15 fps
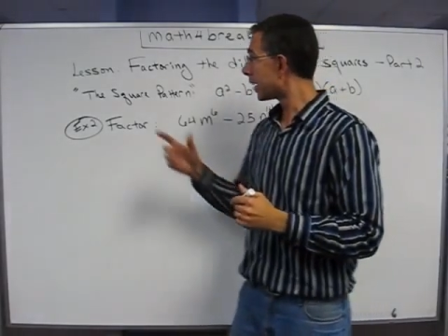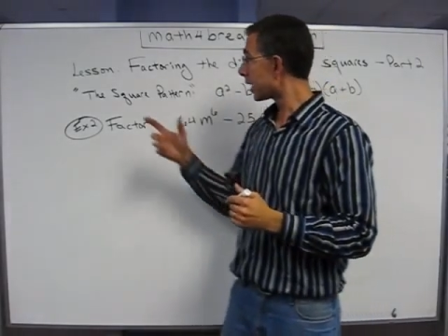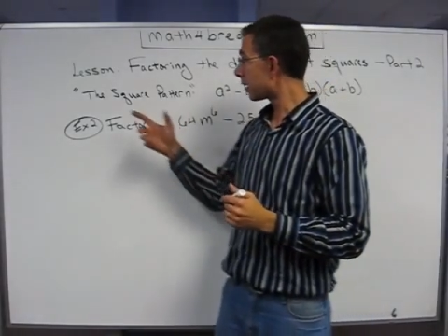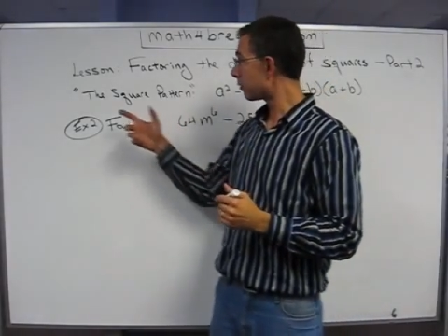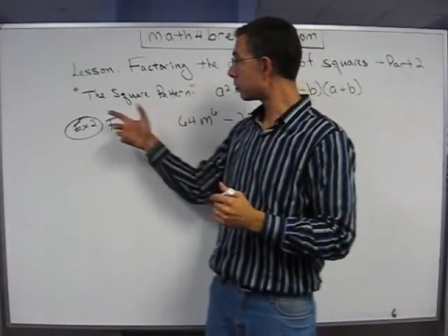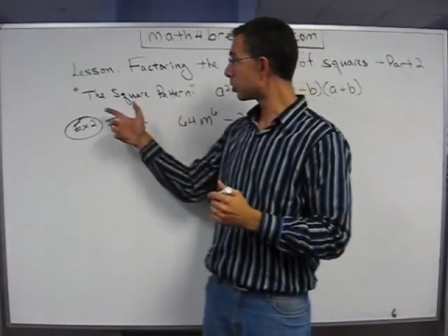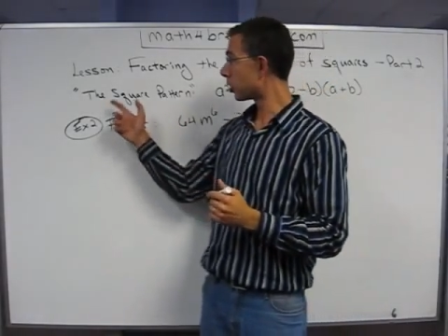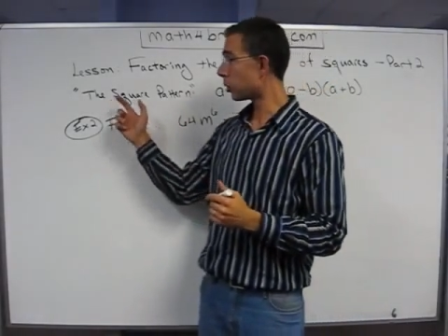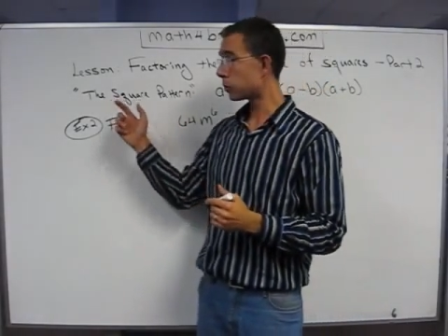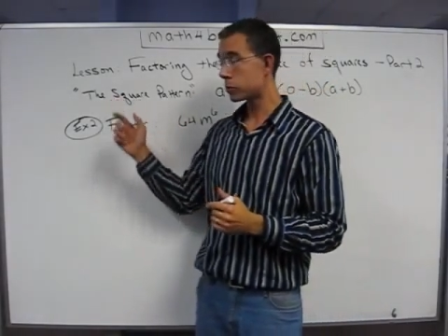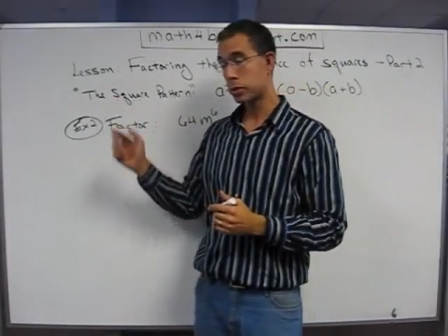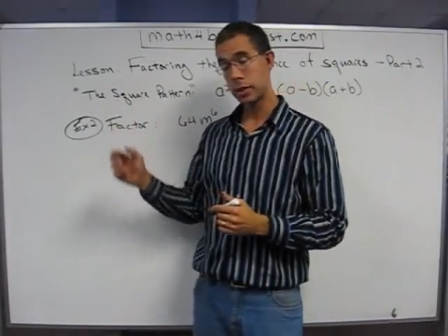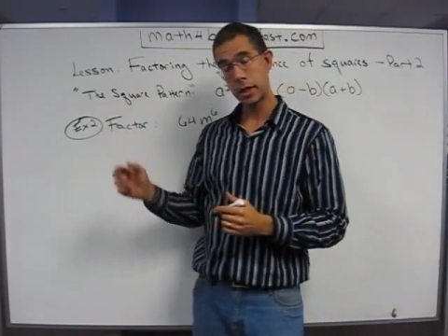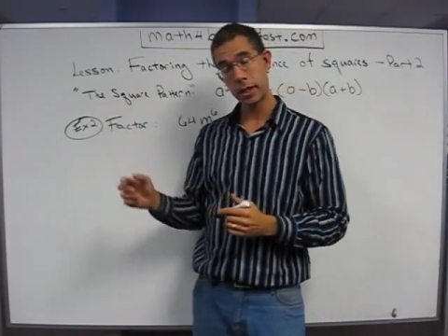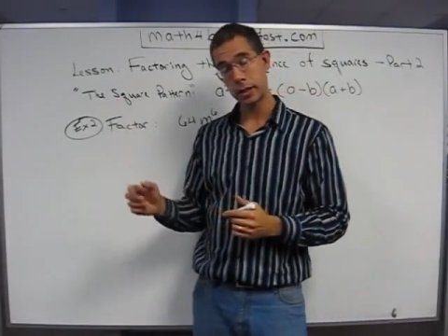if you go
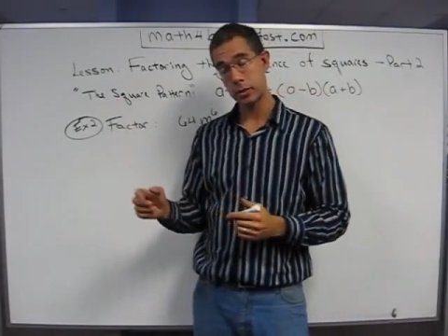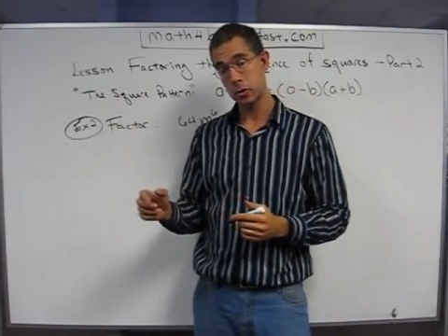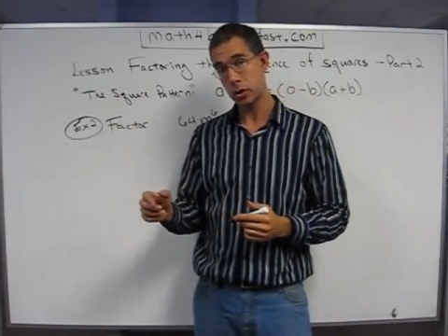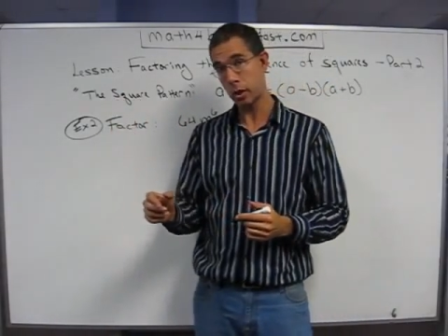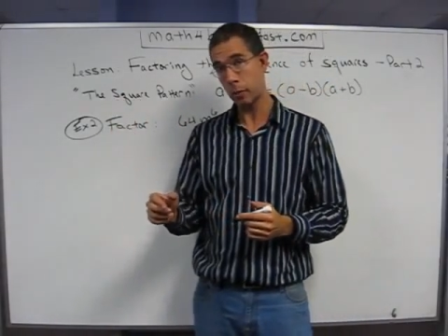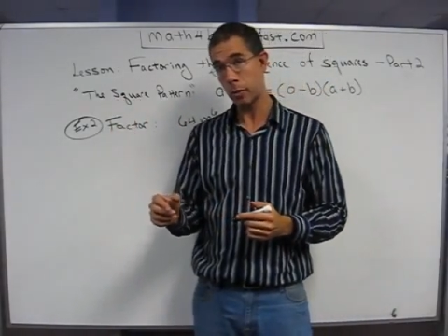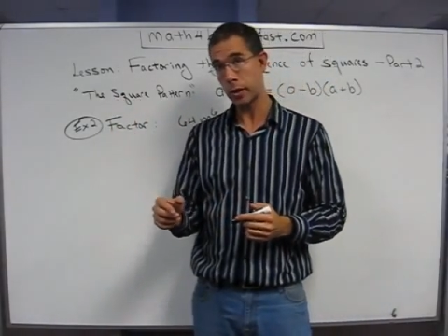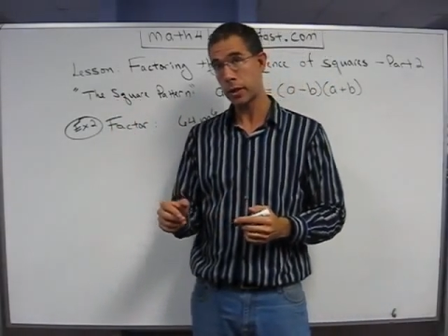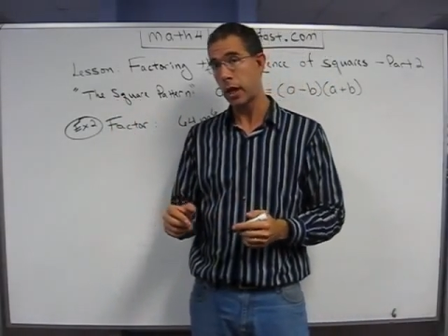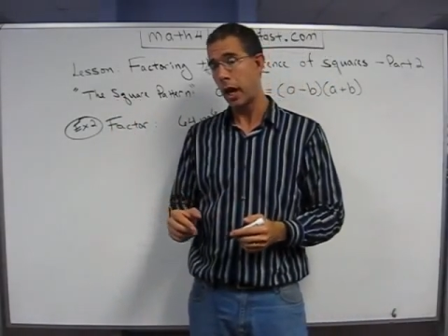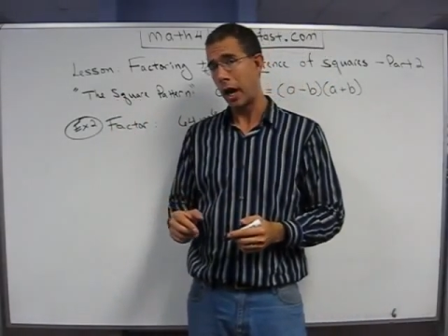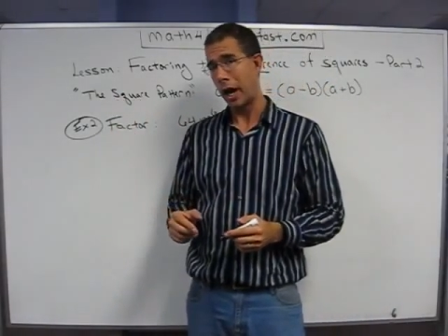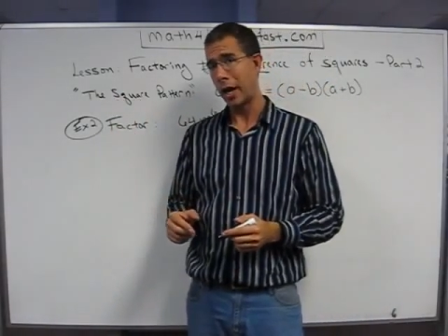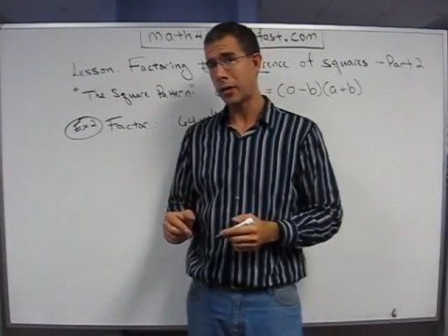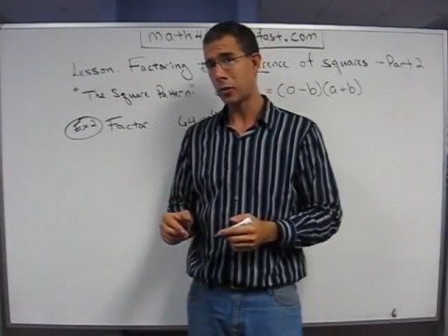say to someone,
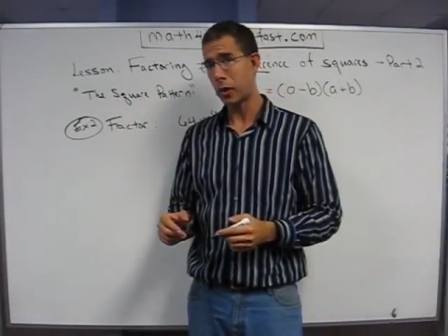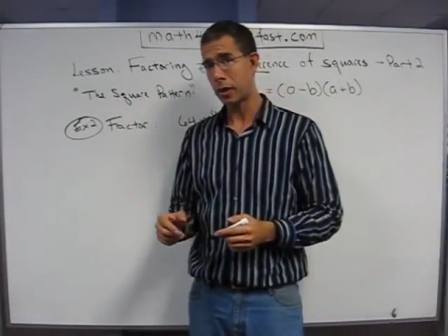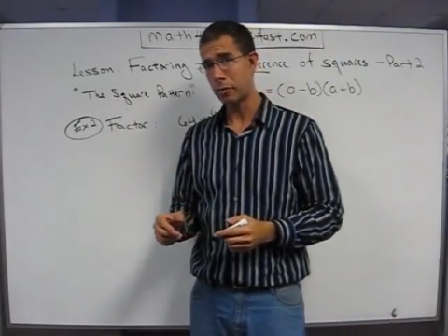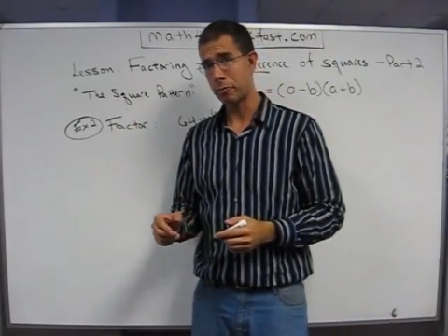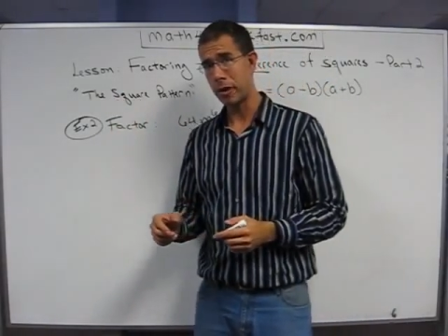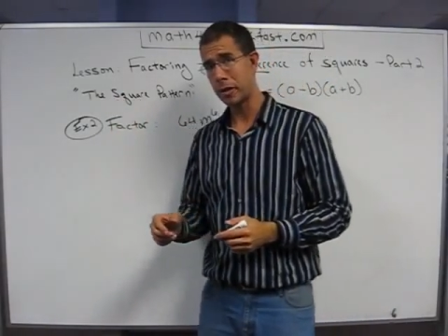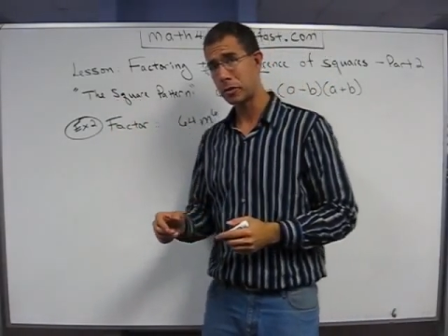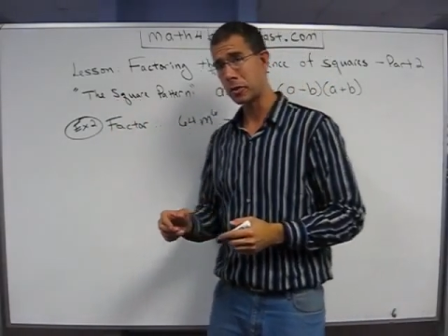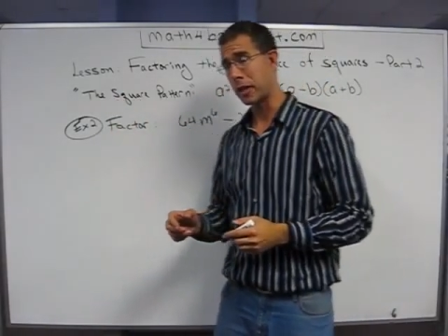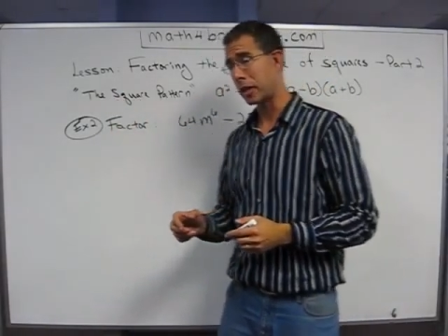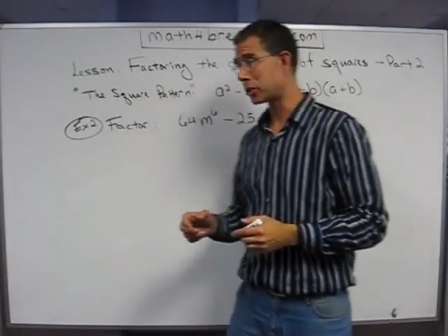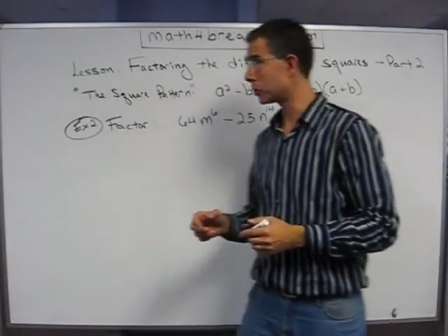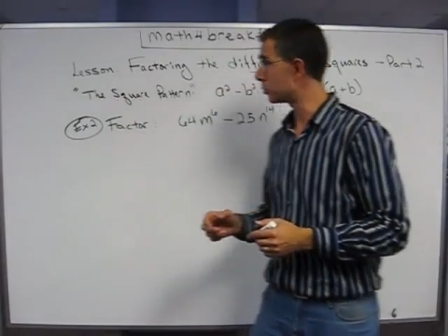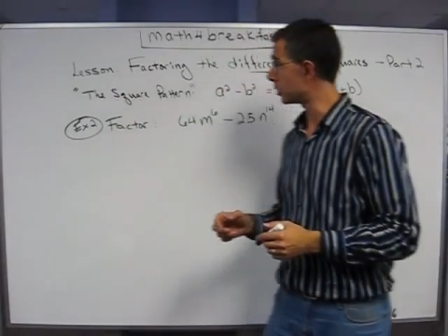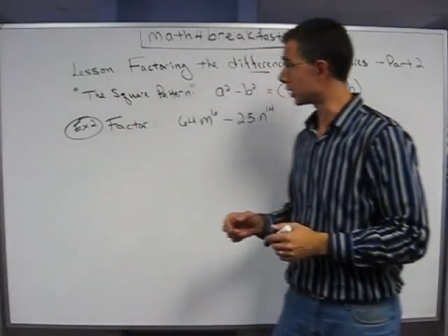I know how to factor that
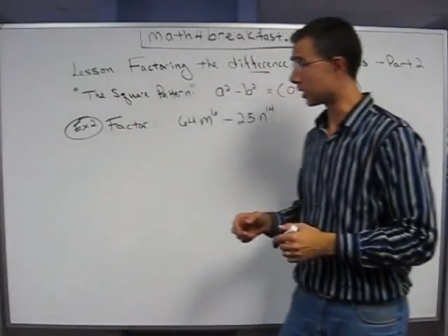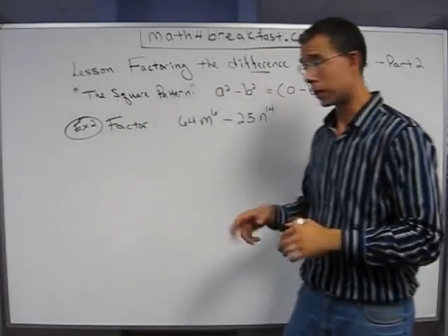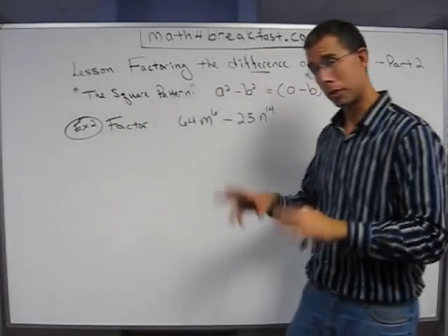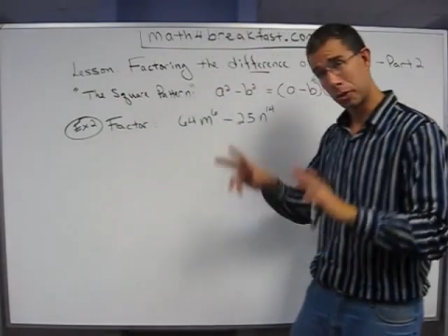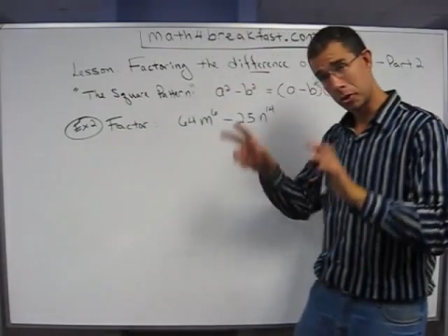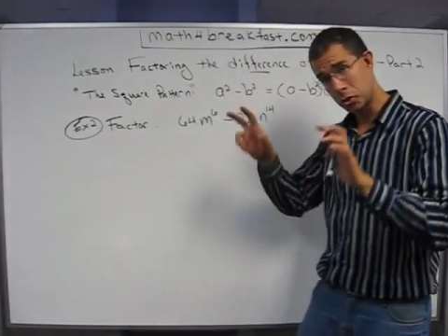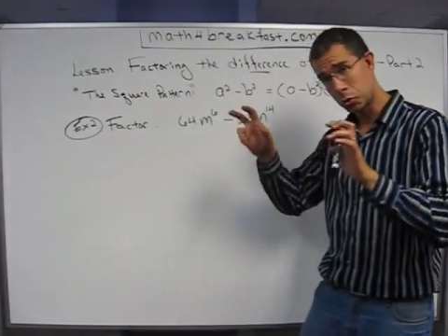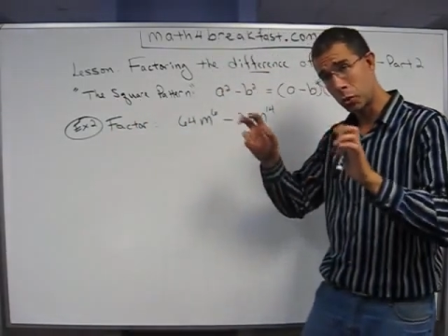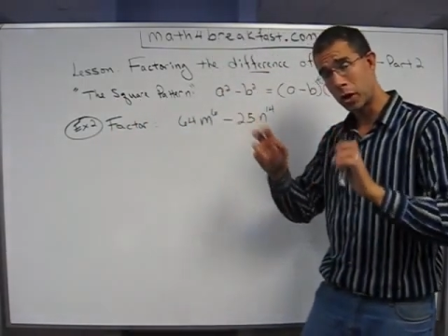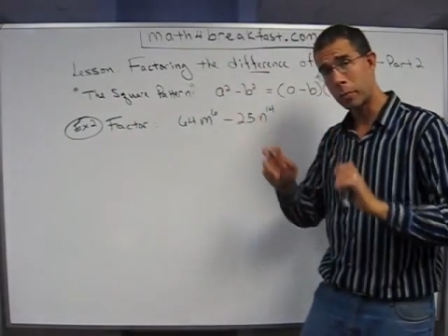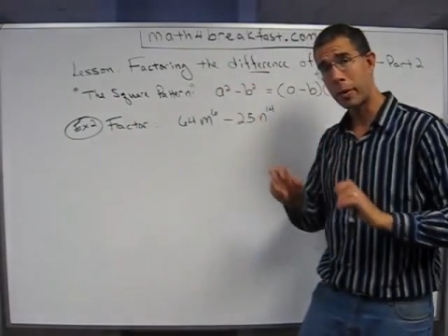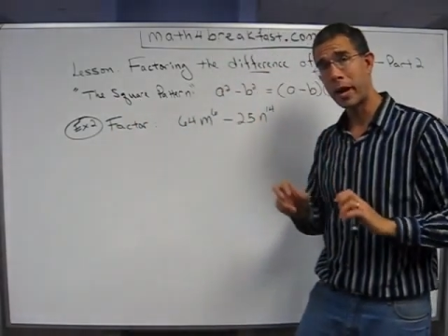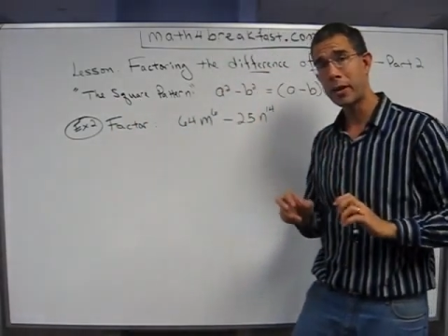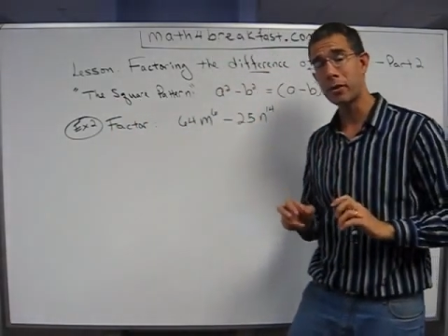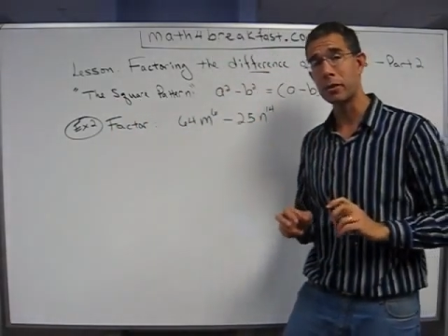using the square
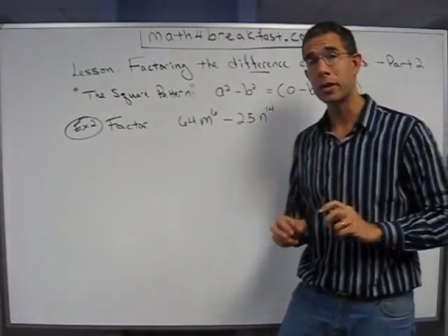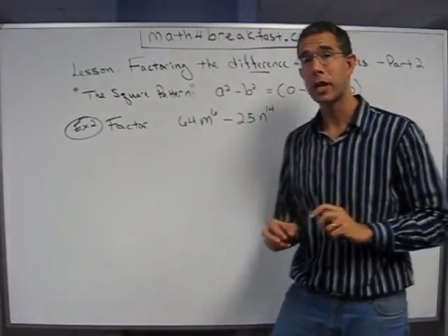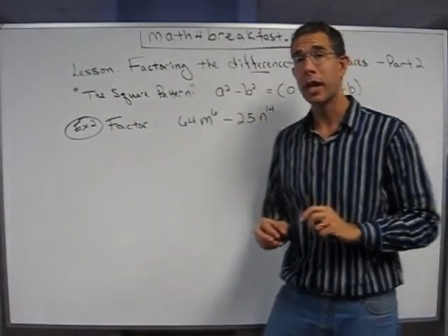pattern,